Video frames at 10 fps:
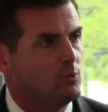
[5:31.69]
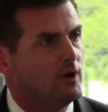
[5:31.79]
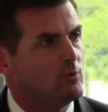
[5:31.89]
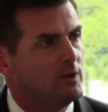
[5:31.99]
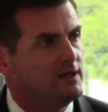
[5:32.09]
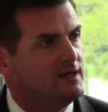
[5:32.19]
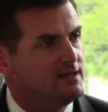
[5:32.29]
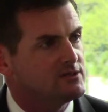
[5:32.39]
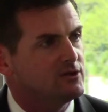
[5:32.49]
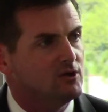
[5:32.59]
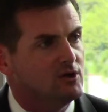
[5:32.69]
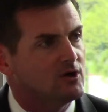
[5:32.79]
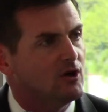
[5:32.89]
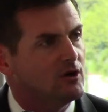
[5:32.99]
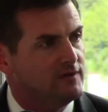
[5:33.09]
Where we need to
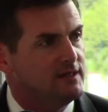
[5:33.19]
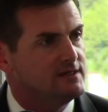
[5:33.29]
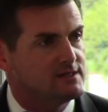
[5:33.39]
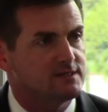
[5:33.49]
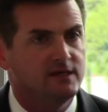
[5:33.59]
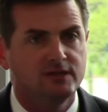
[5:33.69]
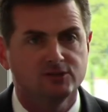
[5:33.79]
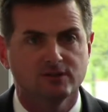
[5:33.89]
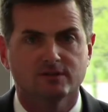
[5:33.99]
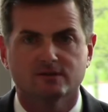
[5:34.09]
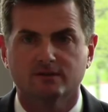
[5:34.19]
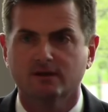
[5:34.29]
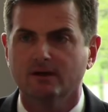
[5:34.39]
look are the distinctions